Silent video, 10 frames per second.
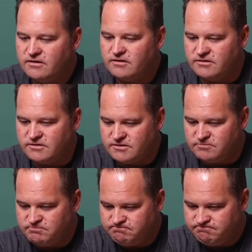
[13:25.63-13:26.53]

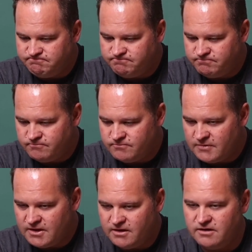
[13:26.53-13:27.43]

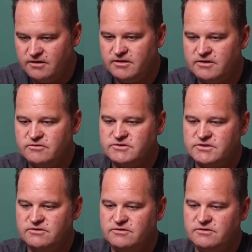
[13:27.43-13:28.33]
Okay, that looks
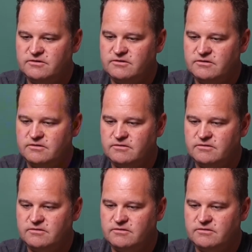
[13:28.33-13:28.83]
good.